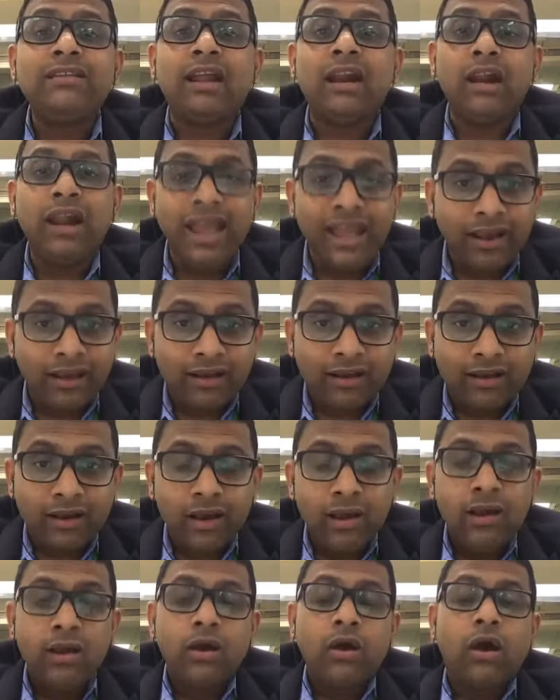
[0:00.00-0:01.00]
link
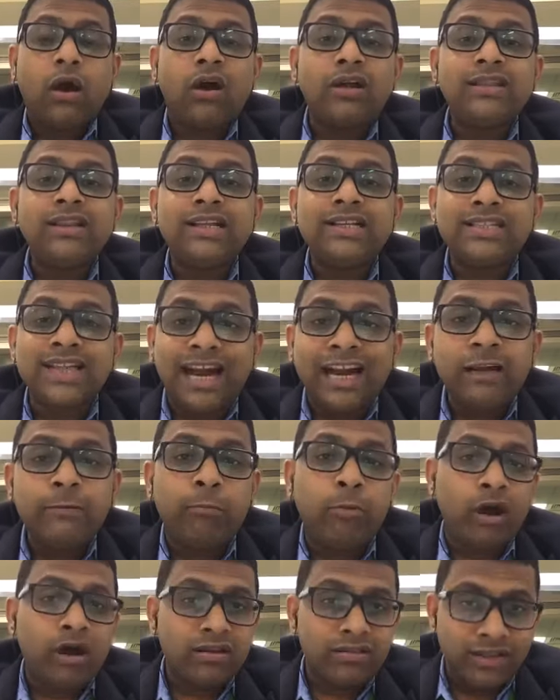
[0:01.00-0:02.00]
on the chat
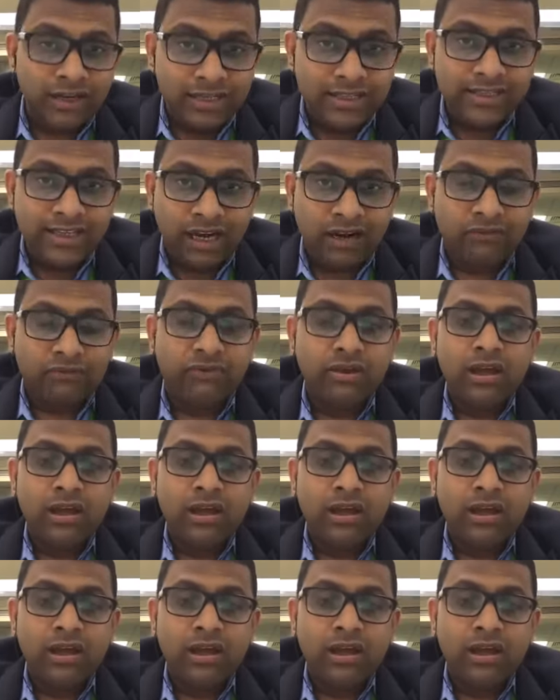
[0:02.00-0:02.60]
box itself.